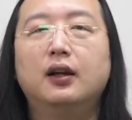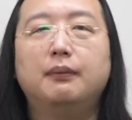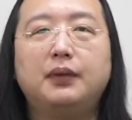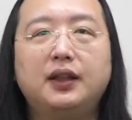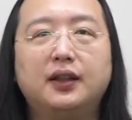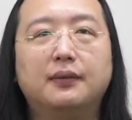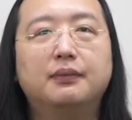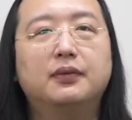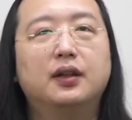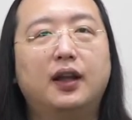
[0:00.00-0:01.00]

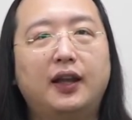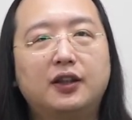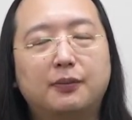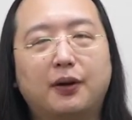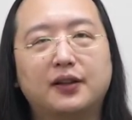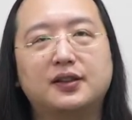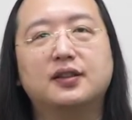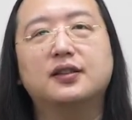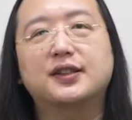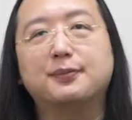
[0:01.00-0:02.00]
medium
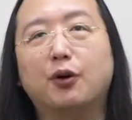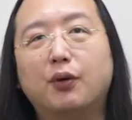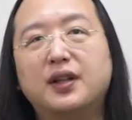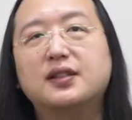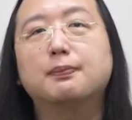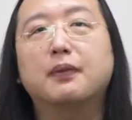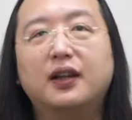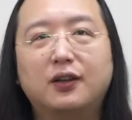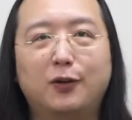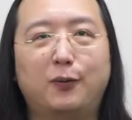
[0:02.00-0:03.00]
enterprises, small ones,
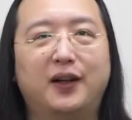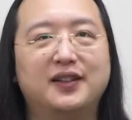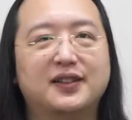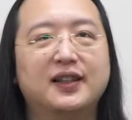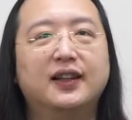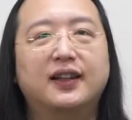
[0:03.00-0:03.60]
micro ones,